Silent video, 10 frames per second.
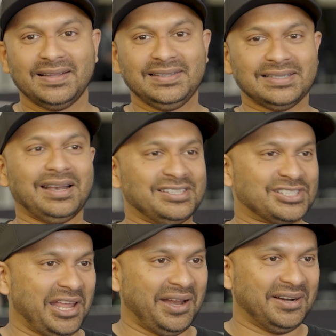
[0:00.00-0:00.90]
these are
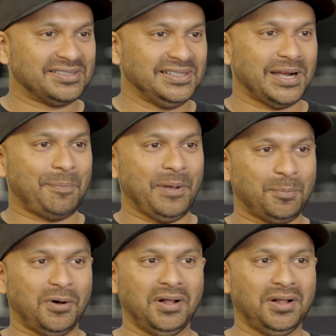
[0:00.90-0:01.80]
legislators. These are
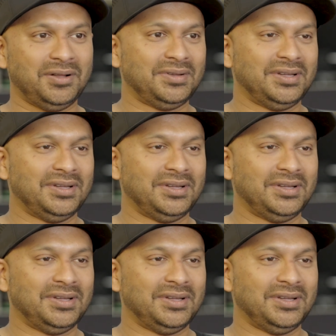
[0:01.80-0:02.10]
people